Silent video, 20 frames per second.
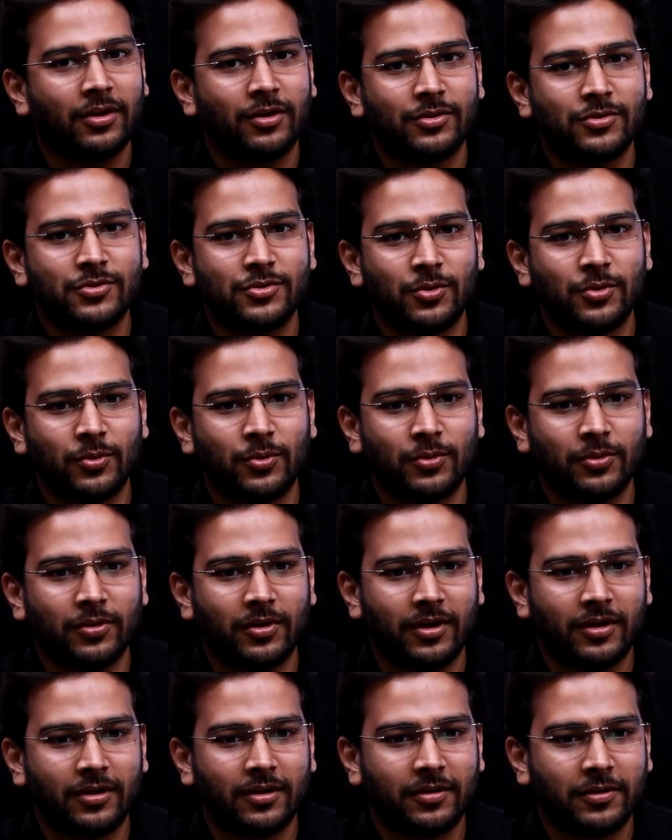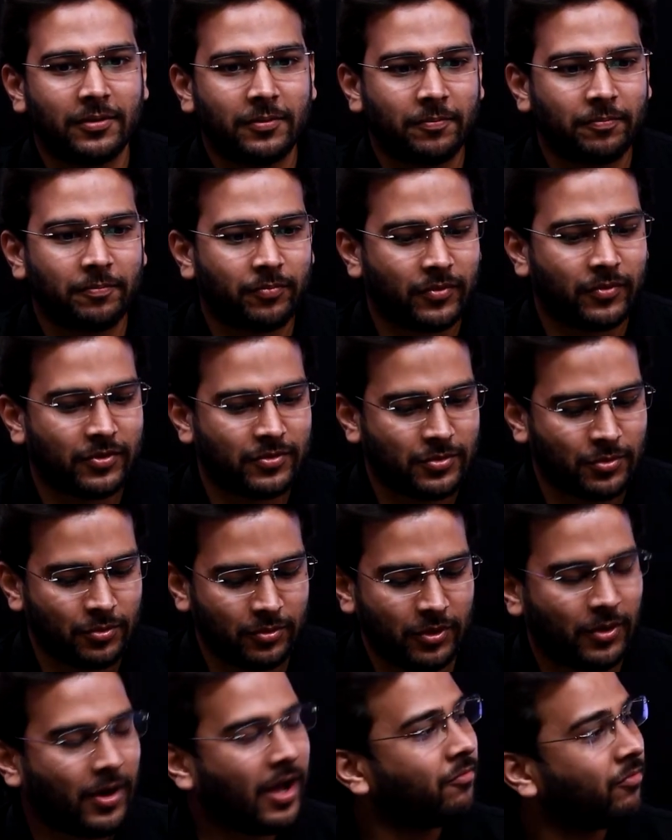So so
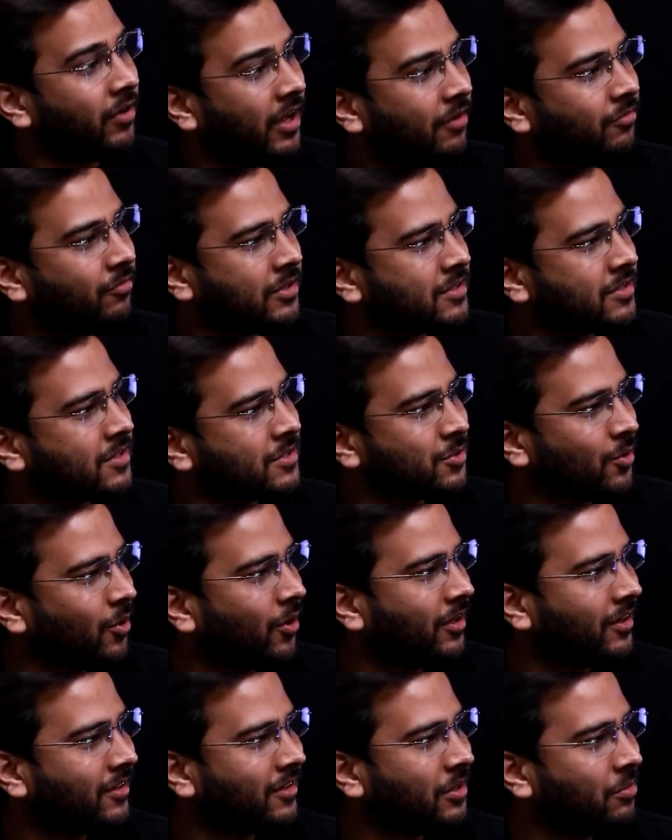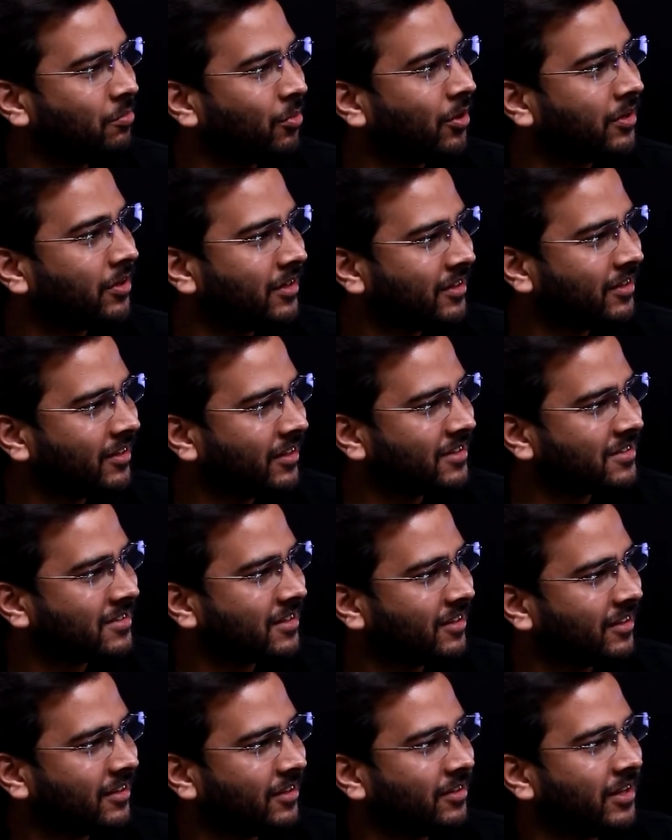you have we have discussed all the important things
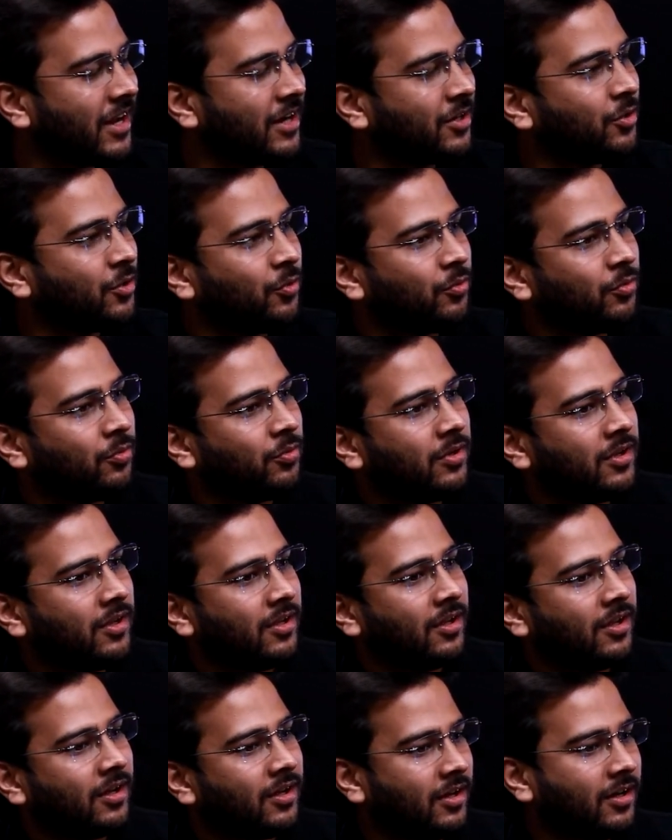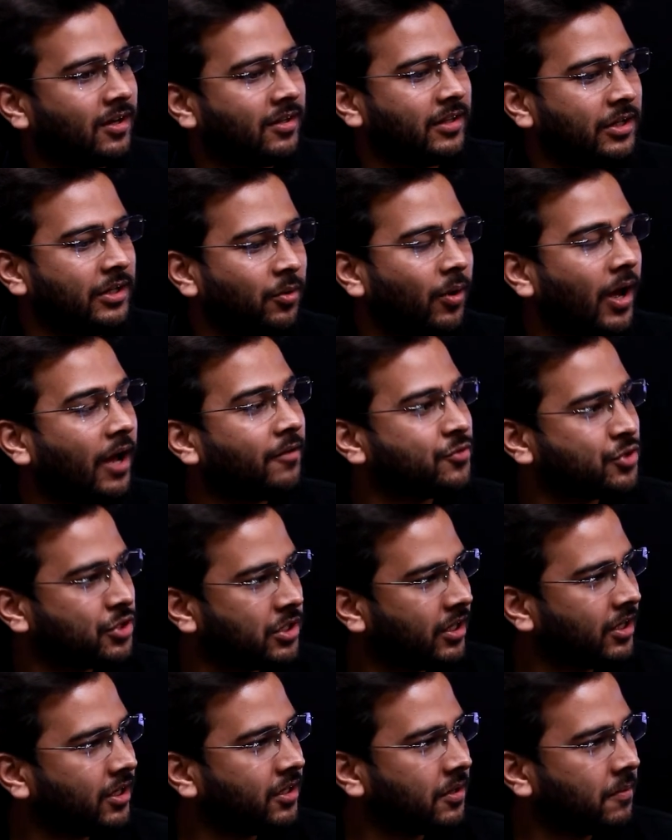that you that you have
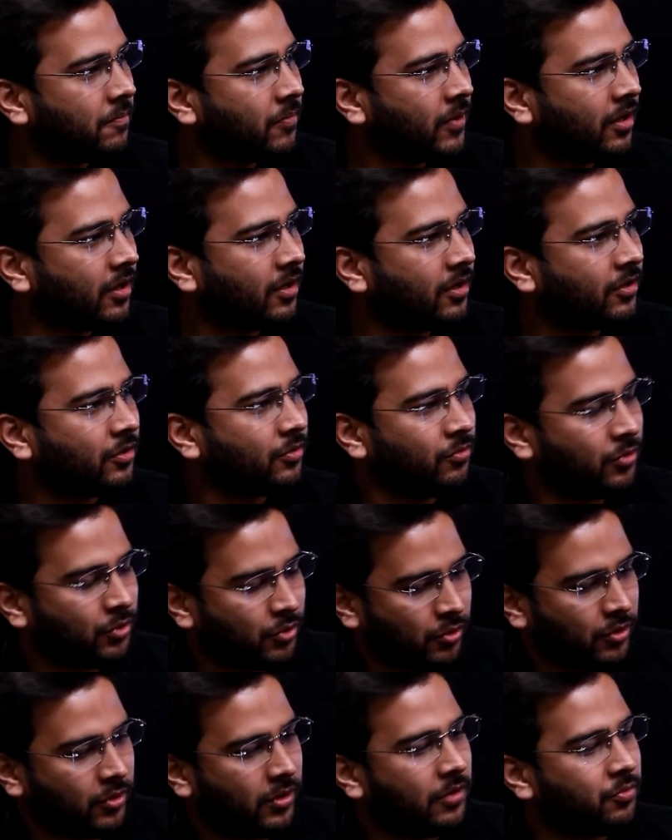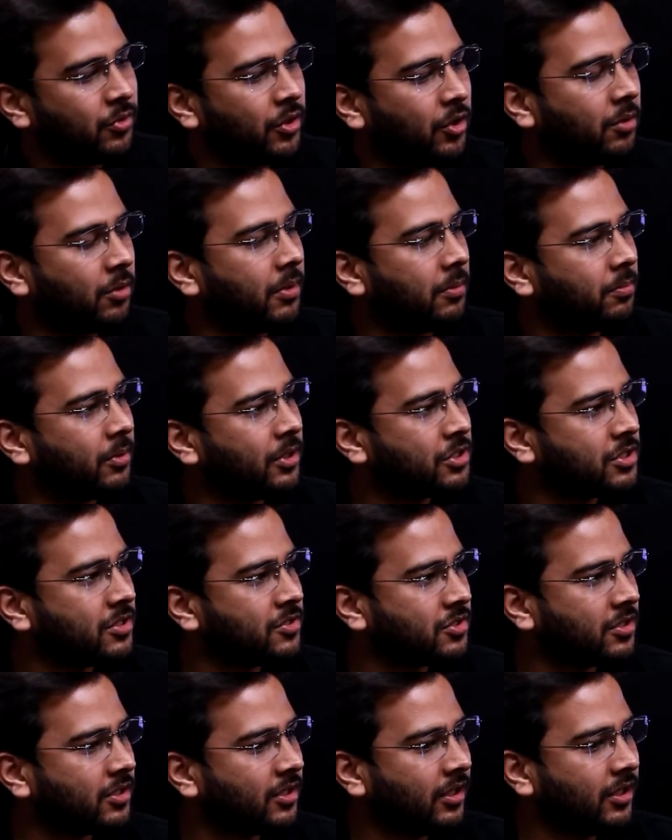shared uh, throughout your preparation
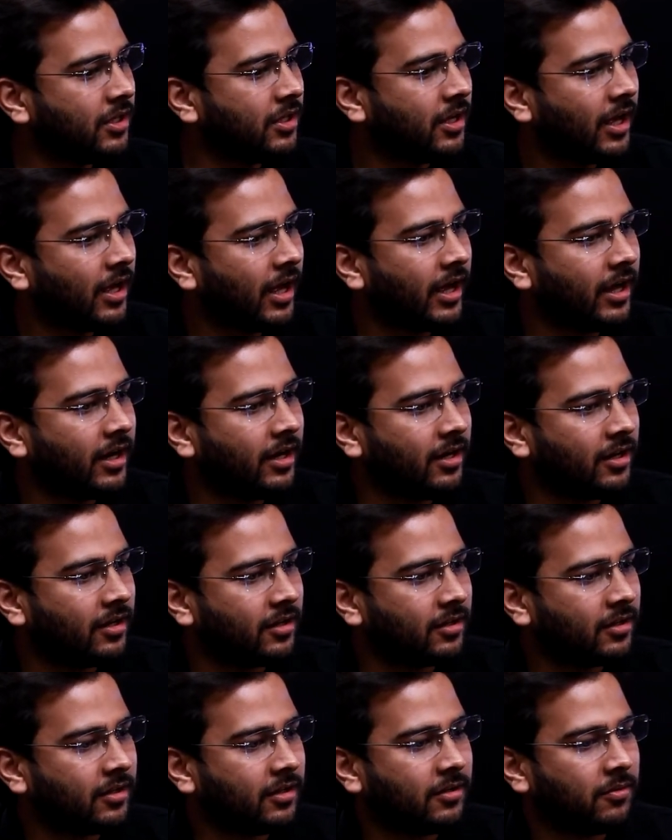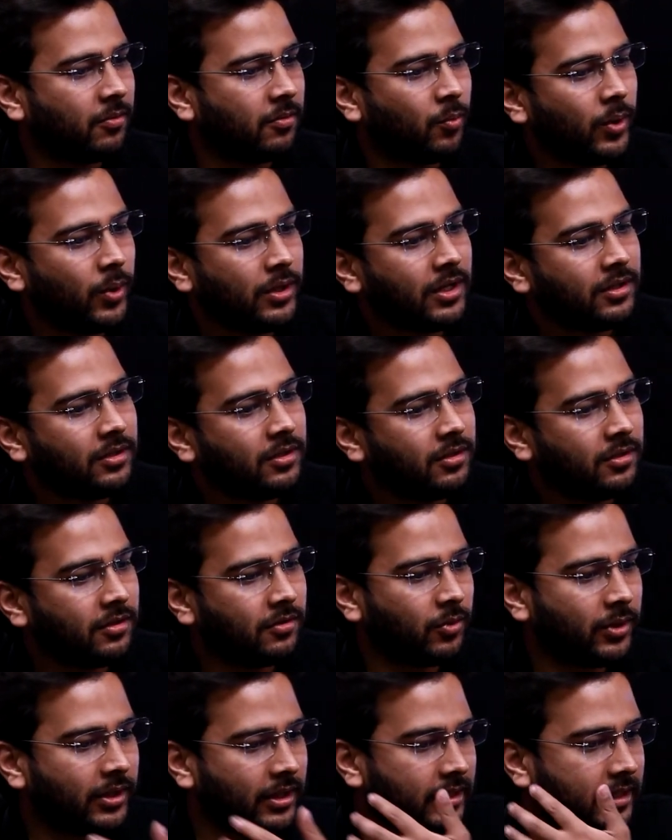journey. And uh, what are the
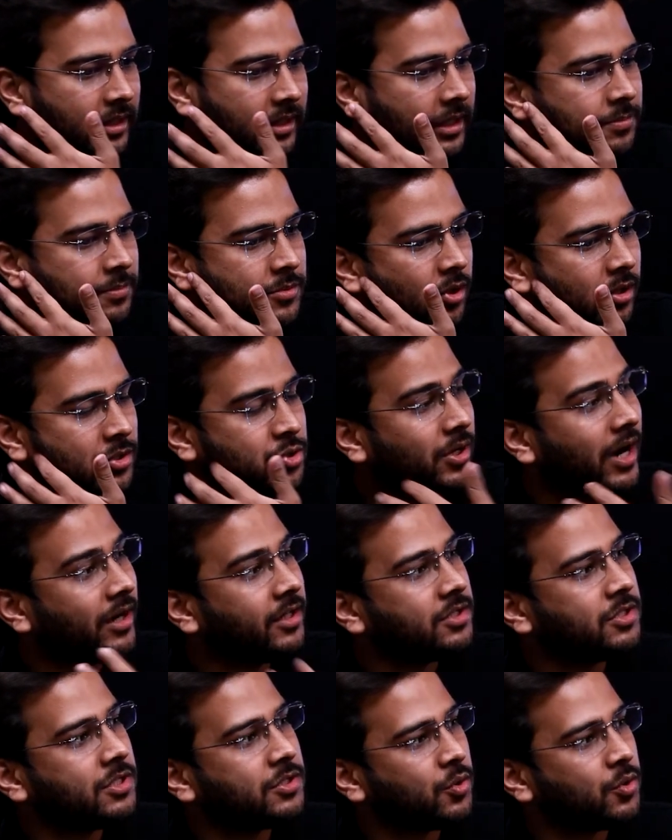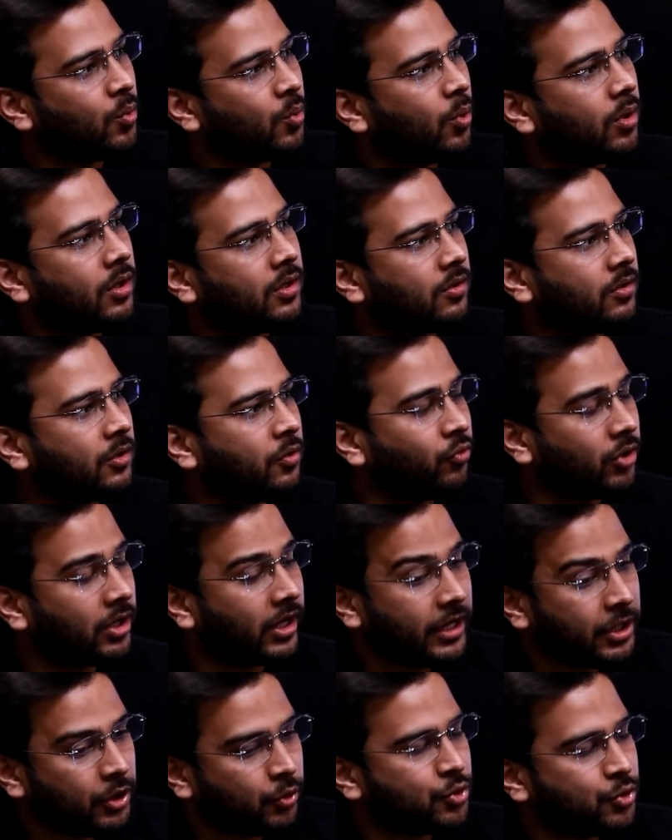what are the tips or strategies you want you would
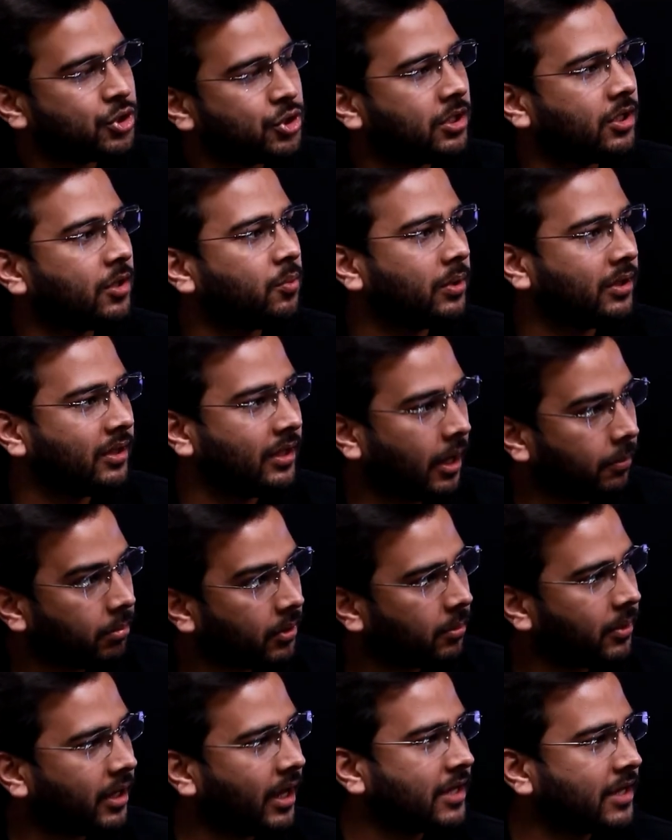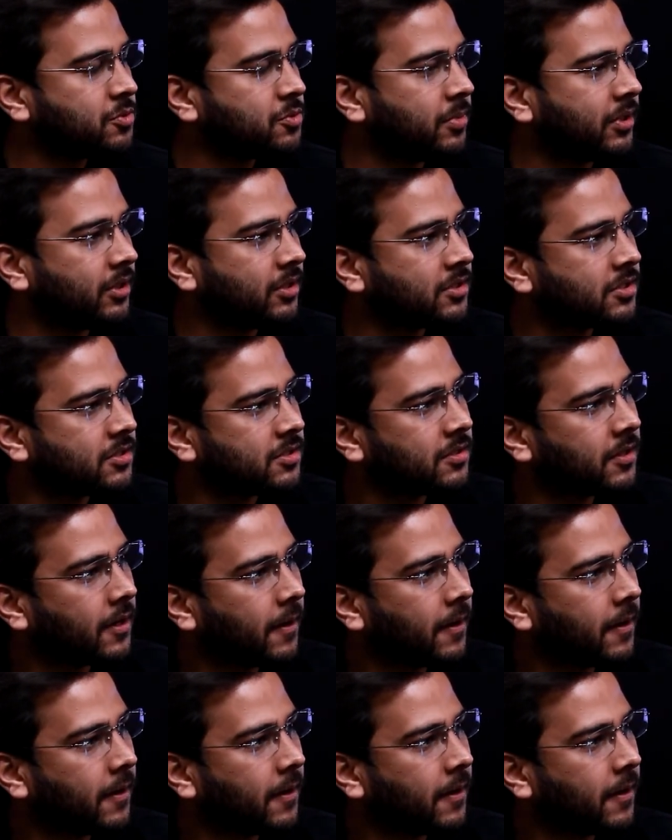like to share with the upcoming aspirants?